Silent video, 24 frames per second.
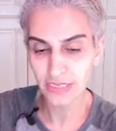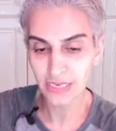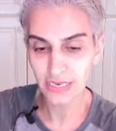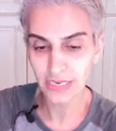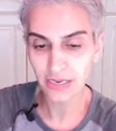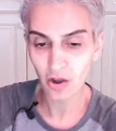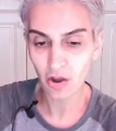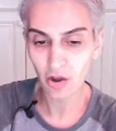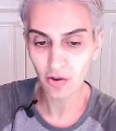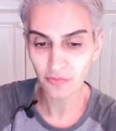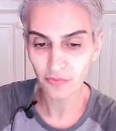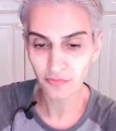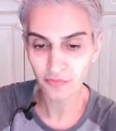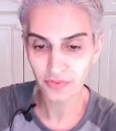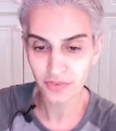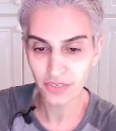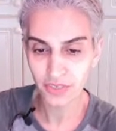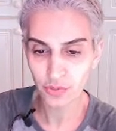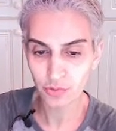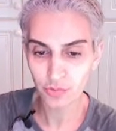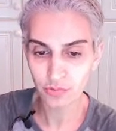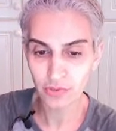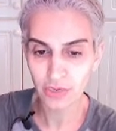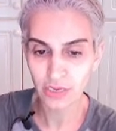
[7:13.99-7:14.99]
They offer
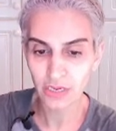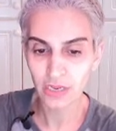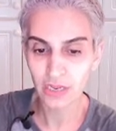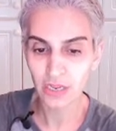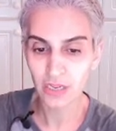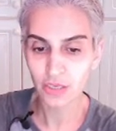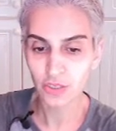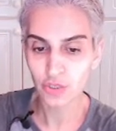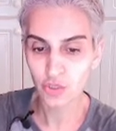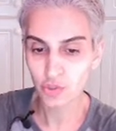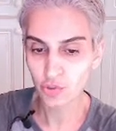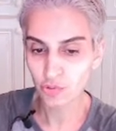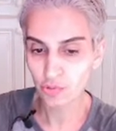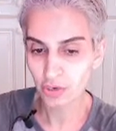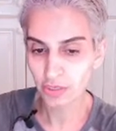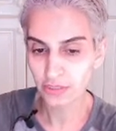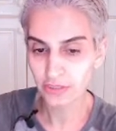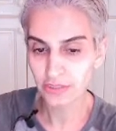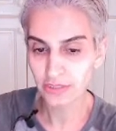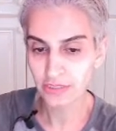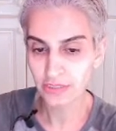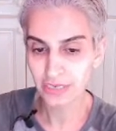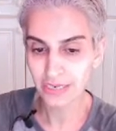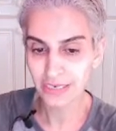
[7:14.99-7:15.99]
you a
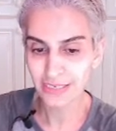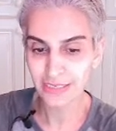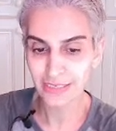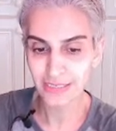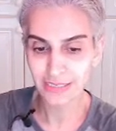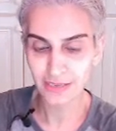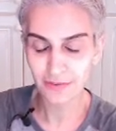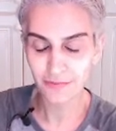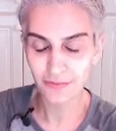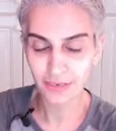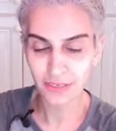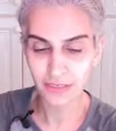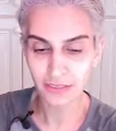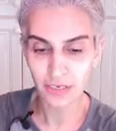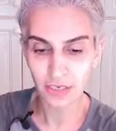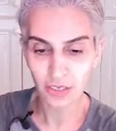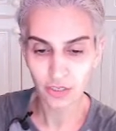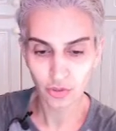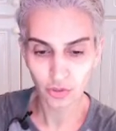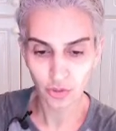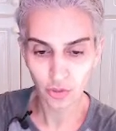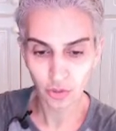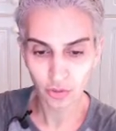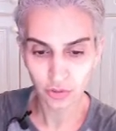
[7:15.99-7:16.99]
$297
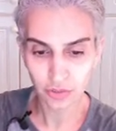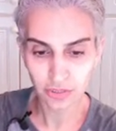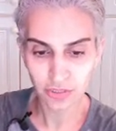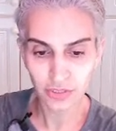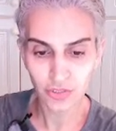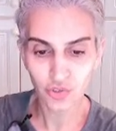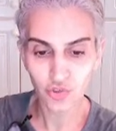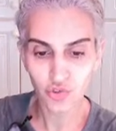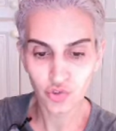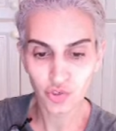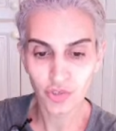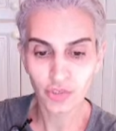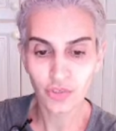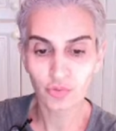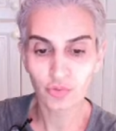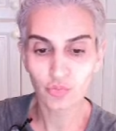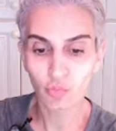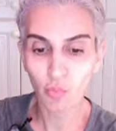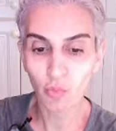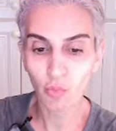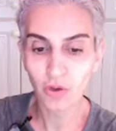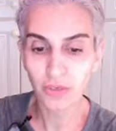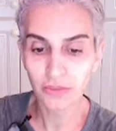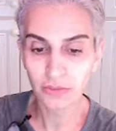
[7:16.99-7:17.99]
dollars just
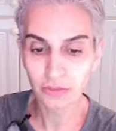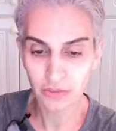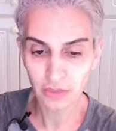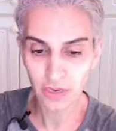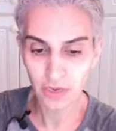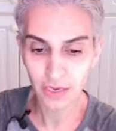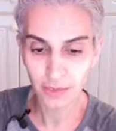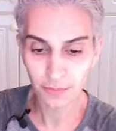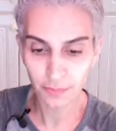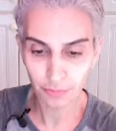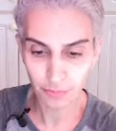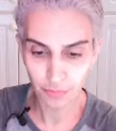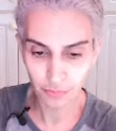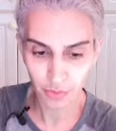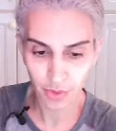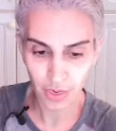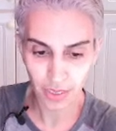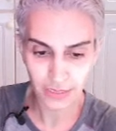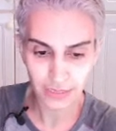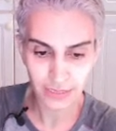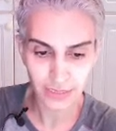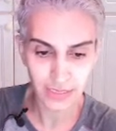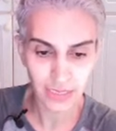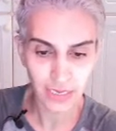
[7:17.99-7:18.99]
one time
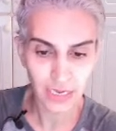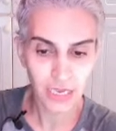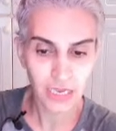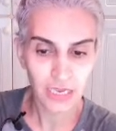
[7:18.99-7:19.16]
price.